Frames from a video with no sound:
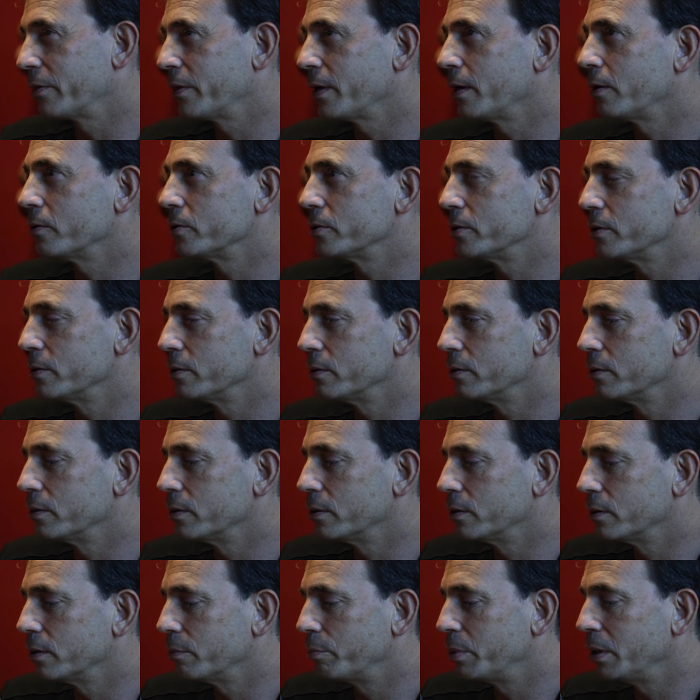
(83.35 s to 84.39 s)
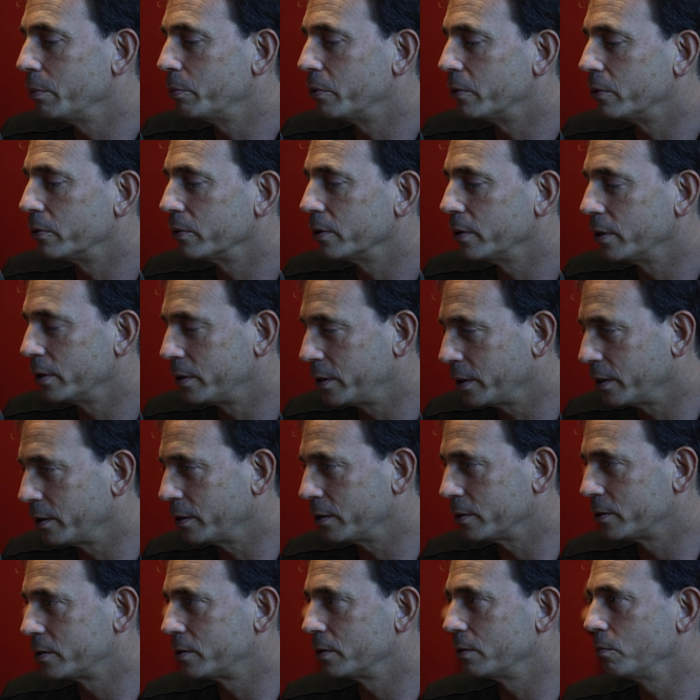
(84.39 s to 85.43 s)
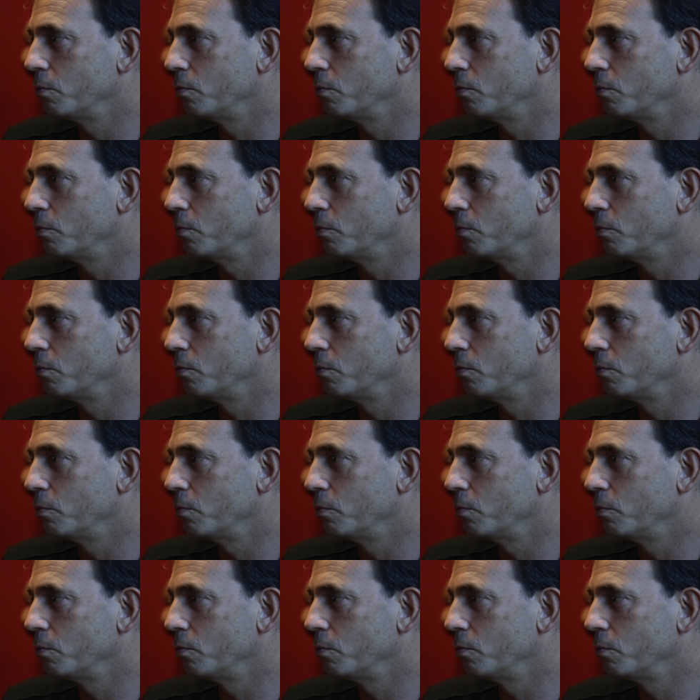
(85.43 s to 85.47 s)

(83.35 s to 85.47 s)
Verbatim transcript: thousand uh, people in attendance,